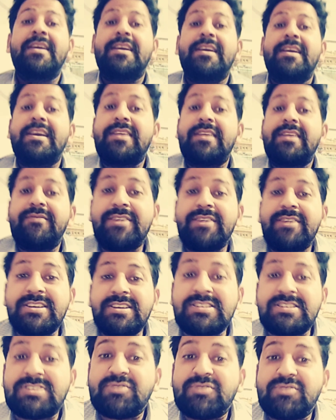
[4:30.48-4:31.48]
in
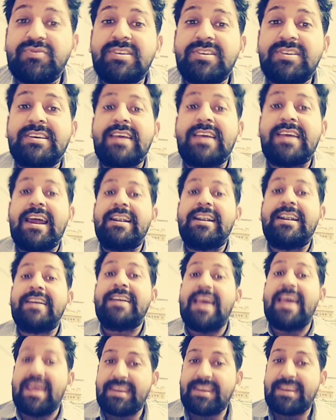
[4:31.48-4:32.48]
which we get
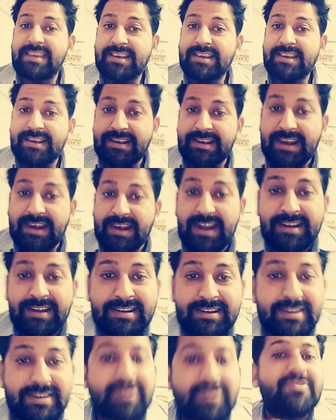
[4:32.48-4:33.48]
any
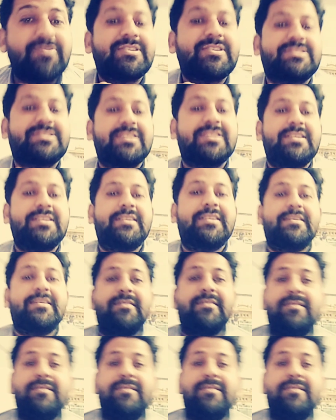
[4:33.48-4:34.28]
continuation.